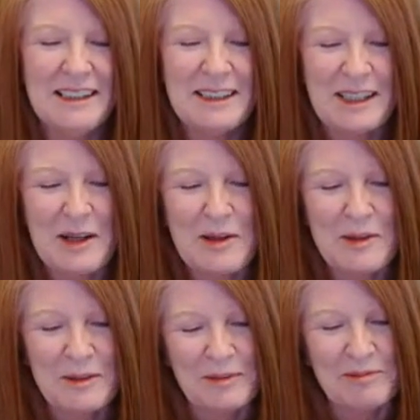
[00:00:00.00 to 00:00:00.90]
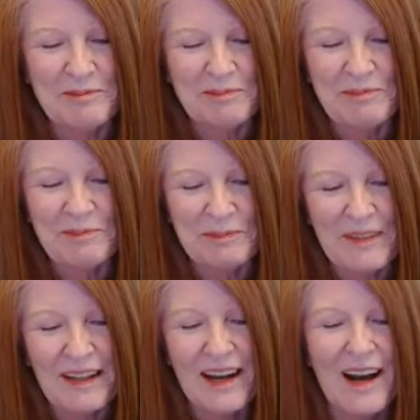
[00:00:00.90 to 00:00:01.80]
So
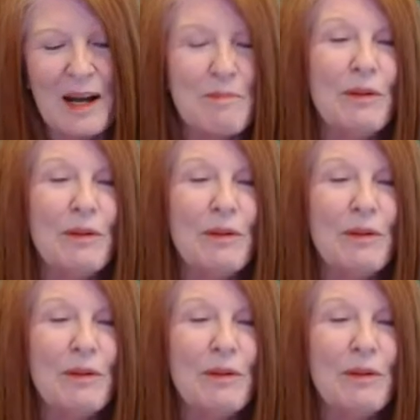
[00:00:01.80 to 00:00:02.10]
I